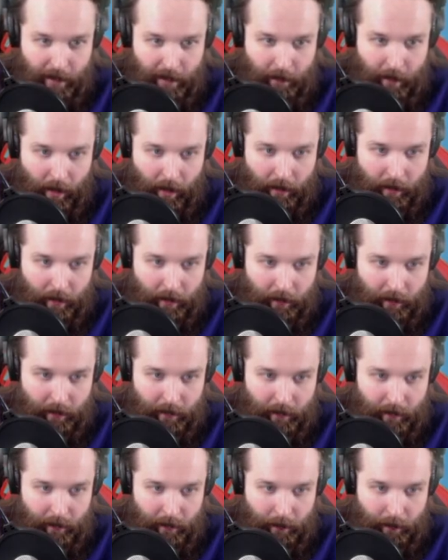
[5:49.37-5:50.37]
But
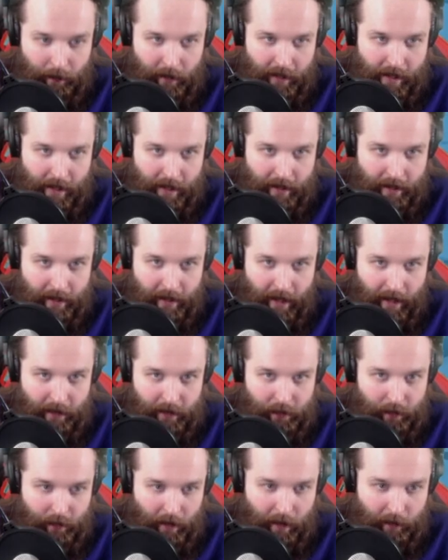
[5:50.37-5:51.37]
we didn't get
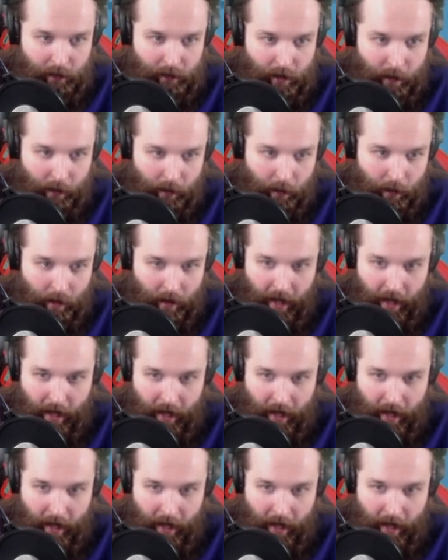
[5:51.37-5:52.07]
into enough trouble where I